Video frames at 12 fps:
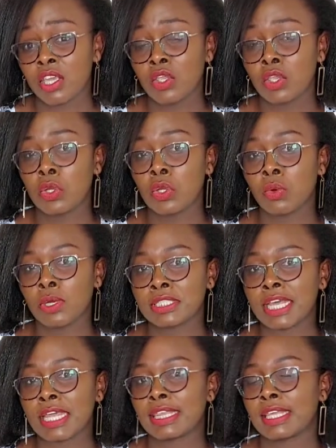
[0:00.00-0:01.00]
What
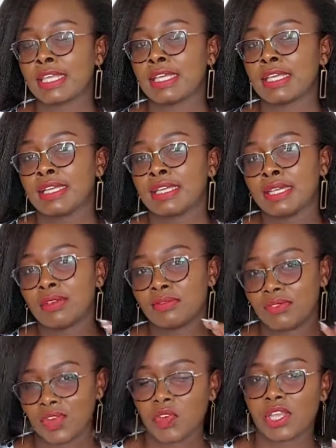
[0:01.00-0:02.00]
are the
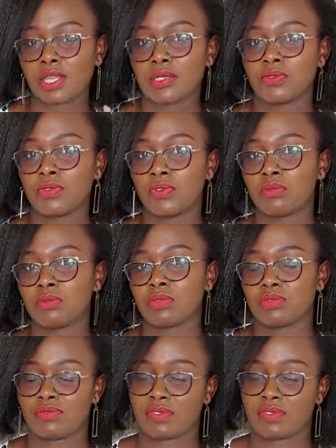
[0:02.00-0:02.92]
various forms of